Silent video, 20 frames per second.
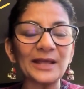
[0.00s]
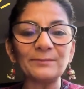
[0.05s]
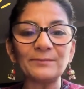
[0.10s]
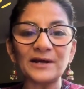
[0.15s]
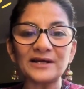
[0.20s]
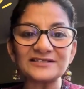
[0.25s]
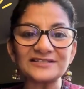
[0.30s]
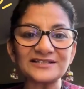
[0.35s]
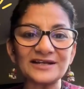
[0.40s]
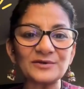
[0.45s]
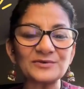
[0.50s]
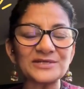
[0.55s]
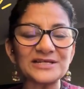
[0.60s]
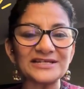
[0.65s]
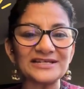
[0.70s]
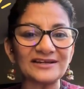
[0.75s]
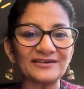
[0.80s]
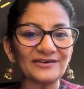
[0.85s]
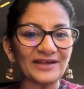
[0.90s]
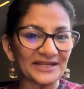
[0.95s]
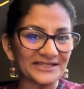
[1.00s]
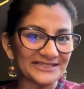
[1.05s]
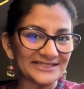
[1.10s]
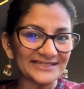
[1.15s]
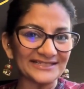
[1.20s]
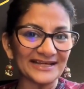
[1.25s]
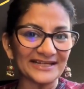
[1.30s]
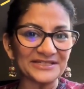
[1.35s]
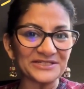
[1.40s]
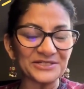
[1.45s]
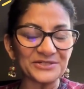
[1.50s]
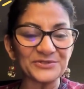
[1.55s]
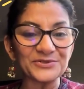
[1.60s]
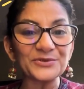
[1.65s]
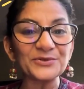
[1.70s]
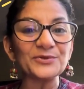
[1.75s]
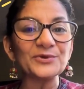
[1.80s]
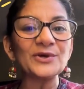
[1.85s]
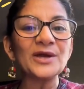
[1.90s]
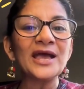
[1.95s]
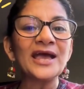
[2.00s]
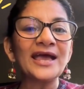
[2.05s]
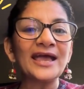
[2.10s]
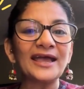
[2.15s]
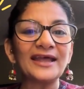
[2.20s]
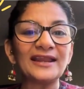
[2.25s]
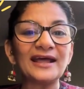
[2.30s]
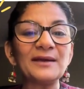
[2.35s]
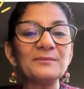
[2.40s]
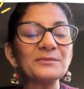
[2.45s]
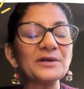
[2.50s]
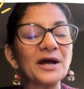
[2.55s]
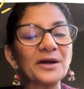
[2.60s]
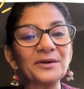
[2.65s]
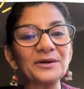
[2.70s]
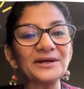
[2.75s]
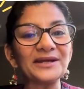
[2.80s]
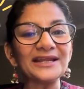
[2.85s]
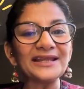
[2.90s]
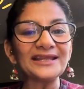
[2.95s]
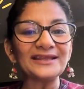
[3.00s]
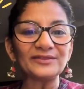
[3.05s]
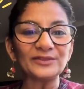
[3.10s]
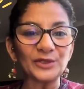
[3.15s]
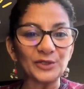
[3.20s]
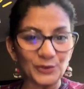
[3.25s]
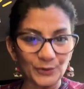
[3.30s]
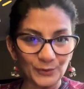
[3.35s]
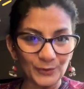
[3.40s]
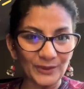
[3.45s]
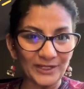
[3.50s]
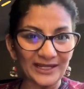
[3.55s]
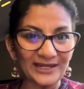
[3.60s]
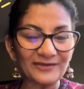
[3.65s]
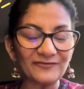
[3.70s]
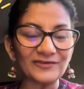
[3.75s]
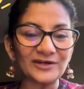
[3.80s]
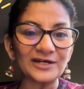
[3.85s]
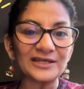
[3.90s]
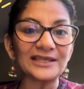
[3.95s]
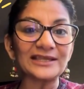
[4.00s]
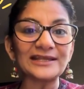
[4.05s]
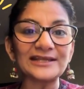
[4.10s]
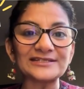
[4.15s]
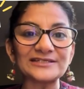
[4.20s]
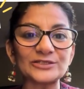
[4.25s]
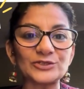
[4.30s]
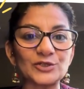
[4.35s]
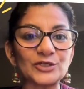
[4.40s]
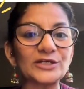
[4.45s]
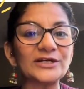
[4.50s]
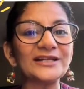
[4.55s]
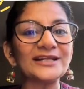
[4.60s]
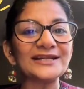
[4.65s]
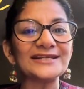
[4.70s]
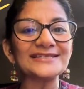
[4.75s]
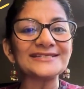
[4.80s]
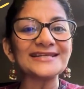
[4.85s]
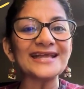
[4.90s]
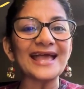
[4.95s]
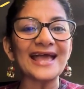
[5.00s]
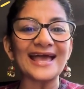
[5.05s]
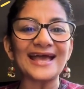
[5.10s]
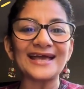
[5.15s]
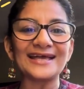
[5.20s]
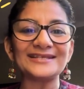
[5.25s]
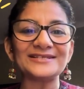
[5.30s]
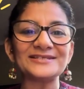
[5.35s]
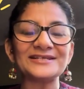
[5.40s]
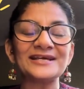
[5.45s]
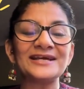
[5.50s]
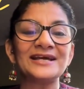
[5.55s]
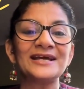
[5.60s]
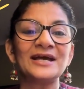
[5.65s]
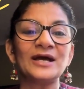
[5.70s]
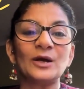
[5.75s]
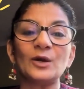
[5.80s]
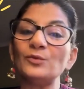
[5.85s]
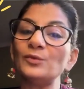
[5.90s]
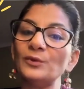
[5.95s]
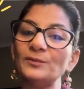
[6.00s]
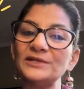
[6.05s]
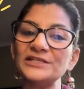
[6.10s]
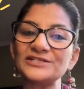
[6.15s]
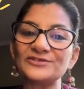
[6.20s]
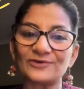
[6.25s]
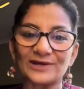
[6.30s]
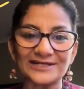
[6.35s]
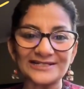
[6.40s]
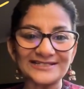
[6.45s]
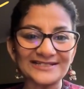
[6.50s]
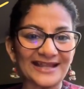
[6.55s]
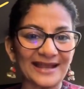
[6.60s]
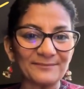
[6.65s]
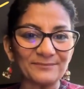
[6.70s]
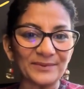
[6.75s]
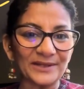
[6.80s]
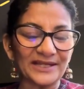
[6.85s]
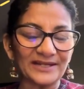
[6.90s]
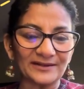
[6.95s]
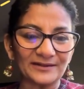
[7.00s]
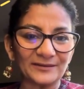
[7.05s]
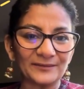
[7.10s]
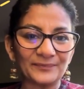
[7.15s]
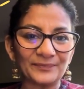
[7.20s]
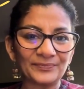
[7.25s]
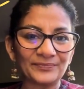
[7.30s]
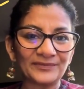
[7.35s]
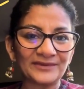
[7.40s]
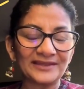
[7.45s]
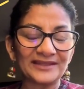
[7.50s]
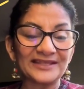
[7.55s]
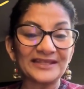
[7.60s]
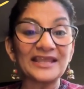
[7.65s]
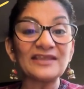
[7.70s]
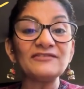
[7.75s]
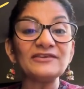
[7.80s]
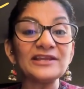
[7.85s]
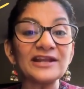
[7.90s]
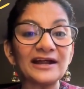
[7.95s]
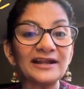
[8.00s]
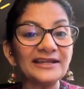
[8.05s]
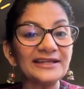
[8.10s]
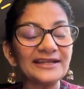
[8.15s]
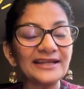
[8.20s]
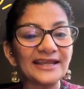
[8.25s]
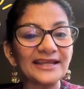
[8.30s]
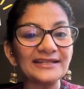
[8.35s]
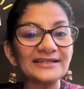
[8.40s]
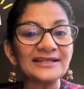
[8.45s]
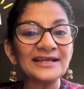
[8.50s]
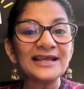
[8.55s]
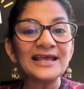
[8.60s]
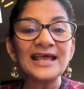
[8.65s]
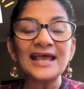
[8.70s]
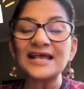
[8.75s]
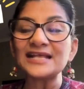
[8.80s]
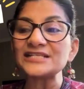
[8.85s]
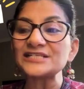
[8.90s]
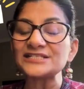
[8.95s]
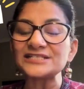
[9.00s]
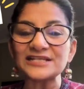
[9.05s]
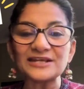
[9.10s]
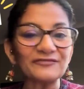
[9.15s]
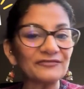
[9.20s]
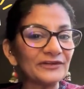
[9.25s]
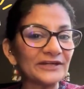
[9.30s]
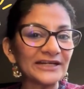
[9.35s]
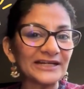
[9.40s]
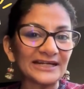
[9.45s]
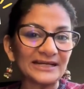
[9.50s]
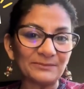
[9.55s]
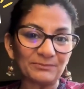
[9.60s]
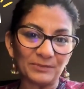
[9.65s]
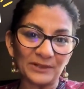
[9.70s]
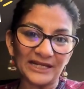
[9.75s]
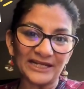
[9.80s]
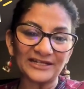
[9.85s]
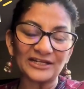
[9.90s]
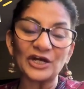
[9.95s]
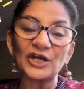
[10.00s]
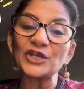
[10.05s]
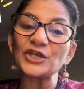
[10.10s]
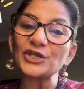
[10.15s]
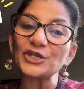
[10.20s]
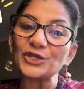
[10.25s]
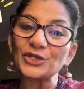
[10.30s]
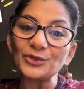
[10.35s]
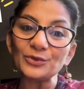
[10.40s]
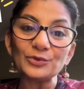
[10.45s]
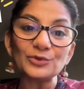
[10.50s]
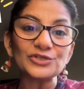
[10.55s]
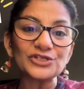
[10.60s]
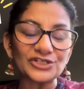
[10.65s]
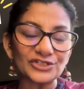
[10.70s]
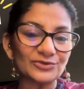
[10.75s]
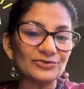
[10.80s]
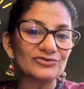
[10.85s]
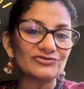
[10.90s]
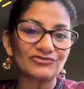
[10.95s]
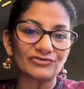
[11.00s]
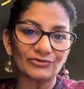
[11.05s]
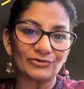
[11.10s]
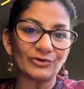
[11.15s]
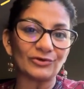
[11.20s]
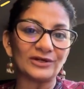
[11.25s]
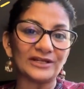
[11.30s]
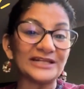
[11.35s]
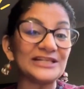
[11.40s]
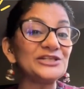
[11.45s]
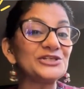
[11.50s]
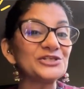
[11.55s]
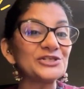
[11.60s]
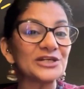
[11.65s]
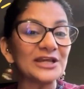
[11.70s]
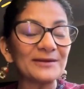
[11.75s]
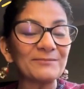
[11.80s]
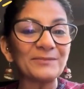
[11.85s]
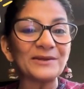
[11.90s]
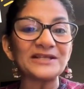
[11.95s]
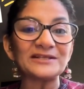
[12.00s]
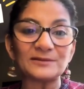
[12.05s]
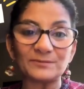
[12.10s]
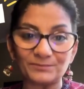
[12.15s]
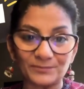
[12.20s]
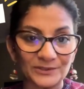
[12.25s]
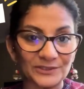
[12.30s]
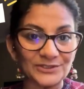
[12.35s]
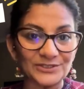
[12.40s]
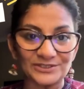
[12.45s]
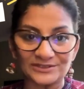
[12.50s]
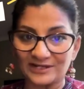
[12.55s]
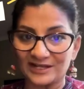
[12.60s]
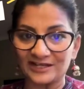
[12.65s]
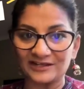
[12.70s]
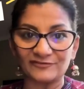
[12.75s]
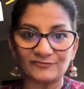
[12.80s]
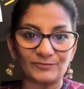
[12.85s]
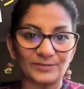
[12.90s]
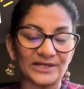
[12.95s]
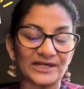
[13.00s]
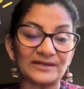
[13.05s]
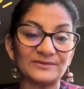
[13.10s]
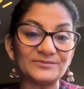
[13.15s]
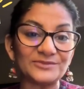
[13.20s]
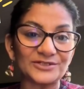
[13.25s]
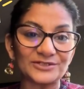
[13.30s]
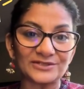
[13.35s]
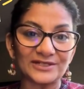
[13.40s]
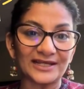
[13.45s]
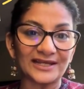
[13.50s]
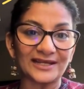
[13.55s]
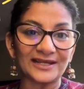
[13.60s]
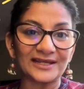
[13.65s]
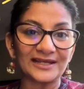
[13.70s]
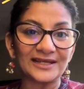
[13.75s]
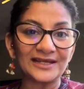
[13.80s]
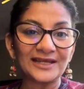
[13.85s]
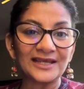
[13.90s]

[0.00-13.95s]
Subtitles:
I passed out in year 1992 and I'm currently in the UK working as a journalist and a women's rights campaigner. KV Ranikhet has definitely played a huge, huge role in shaping the person I have become today.